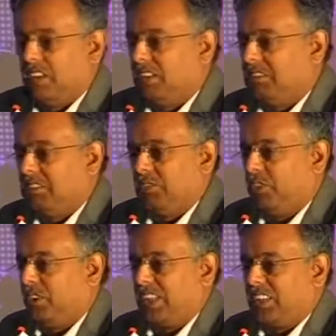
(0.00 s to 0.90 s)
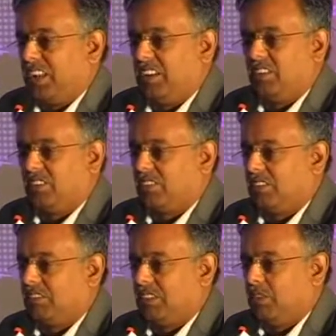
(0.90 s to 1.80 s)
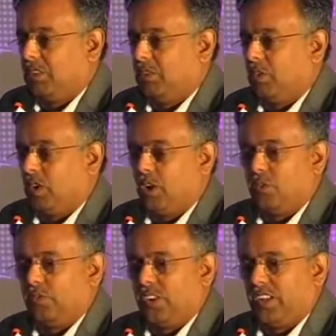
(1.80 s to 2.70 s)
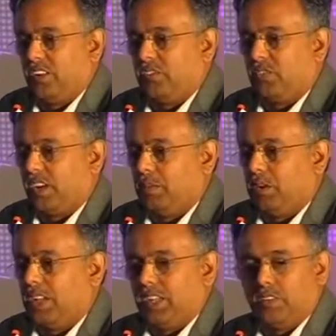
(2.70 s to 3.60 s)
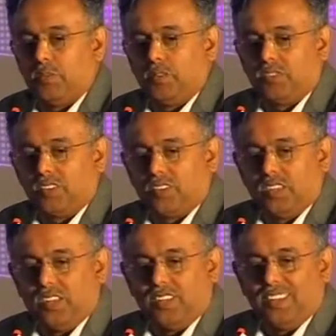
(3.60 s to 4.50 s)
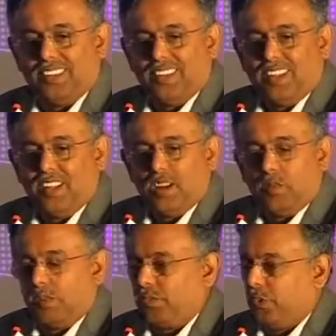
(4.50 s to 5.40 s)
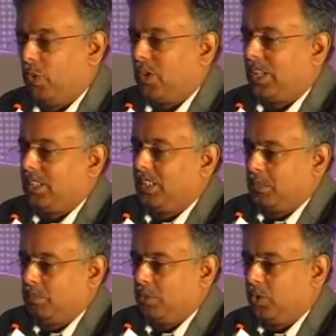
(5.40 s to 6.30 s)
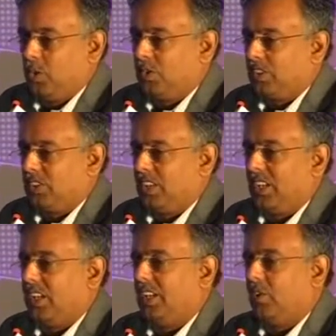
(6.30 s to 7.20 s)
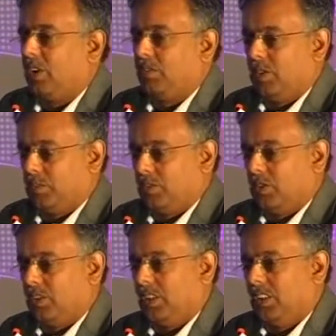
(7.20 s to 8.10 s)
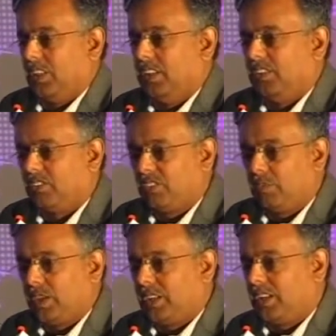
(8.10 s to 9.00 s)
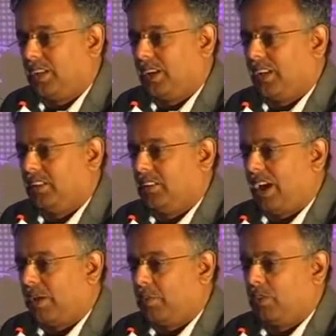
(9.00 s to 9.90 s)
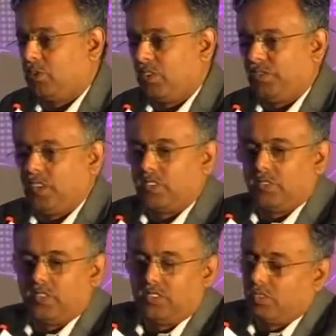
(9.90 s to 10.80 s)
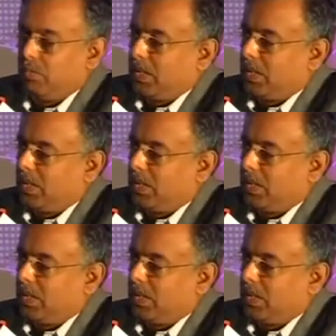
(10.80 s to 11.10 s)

uh, if you take 10 decisions, you know, even one or two fail, it's fine, but eight of them have succeeded. But if you don't take them, you don't succeed in any one of them. So the decision making and the swiftness of decision